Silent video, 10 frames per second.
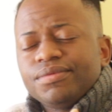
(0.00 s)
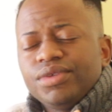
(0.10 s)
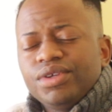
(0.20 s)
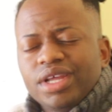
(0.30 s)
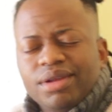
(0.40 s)

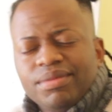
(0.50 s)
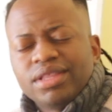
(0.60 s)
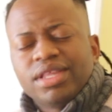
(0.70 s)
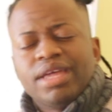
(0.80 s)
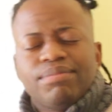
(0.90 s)

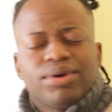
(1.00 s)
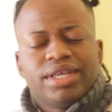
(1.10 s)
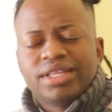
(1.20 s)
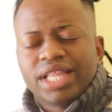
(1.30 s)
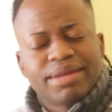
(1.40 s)

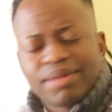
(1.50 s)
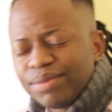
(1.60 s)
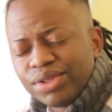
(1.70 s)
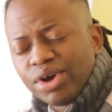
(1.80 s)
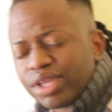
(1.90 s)
employee, like
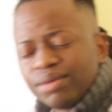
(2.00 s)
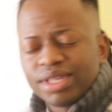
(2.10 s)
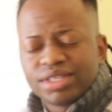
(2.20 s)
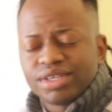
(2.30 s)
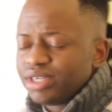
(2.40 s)
maybe
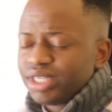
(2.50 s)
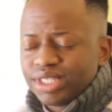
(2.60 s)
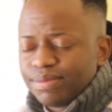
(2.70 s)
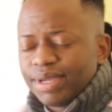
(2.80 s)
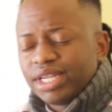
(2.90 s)
documentaries,
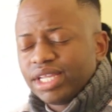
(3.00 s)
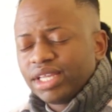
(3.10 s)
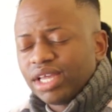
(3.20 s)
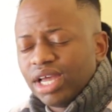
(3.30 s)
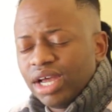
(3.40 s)

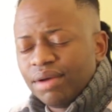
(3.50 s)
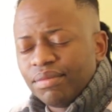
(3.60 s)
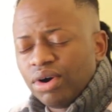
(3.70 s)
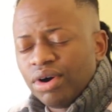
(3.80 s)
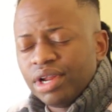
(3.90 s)
depending
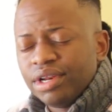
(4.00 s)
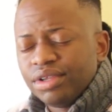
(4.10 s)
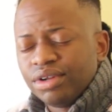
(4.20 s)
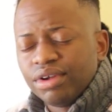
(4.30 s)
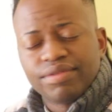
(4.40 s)
on,
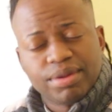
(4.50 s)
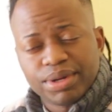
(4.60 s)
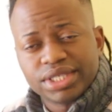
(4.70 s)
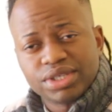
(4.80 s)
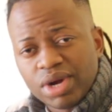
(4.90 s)
if the
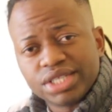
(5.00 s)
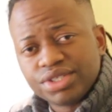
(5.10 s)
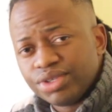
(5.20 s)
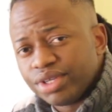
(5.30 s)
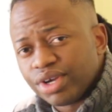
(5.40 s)
person wants
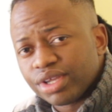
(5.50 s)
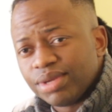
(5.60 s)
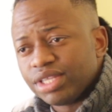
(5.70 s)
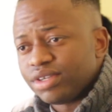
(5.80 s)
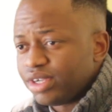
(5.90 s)
to do a
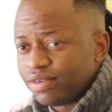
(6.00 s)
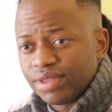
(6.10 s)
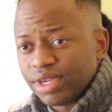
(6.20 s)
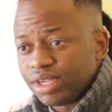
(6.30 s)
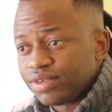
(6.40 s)
documentary, if
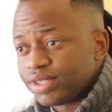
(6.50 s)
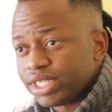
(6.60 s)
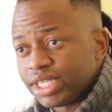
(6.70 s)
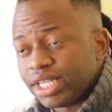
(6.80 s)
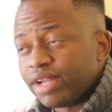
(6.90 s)
they're
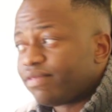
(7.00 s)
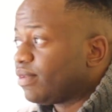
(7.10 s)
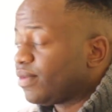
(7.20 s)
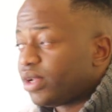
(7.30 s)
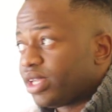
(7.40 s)
interesting enough,
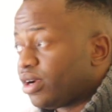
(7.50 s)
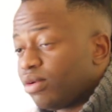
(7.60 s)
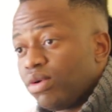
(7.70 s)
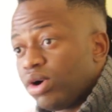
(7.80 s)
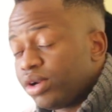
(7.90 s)
they've got their
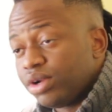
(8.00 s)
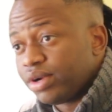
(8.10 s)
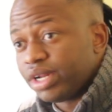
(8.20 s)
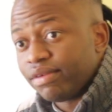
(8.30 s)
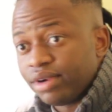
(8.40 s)
award or
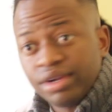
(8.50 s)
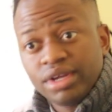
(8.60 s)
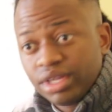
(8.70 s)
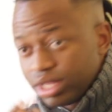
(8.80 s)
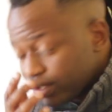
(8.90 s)
whatever.
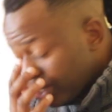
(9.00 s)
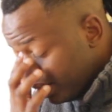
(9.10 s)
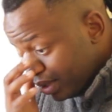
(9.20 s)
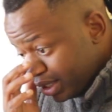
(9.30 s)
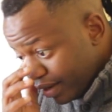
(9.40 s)
There's going to
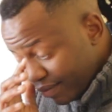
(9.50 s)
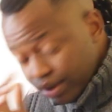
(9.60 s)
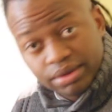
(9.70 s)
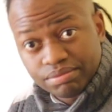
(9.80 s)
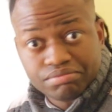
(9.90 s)
be
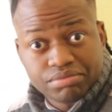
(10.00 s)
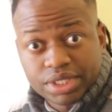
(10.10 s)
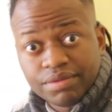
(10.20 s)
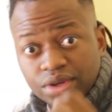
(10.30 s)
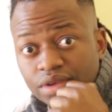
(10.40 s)
several
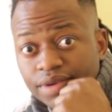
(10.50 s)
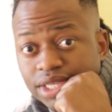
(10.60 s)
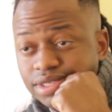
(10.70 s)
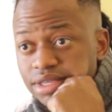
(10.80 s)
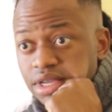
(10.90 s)
of
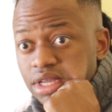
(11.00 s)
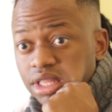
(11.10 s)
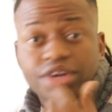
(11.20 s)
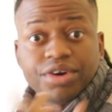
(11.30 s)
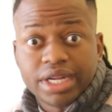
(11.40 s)
us.
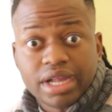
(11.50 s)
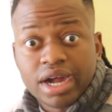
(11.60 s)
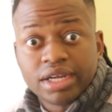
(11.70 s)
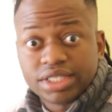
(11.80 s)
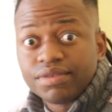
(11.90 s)
There already
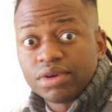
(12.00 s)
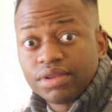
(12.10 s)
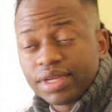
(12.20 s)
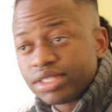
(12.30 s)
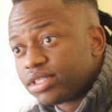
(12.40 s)
are several
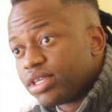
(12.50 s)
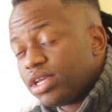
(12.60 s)
of us.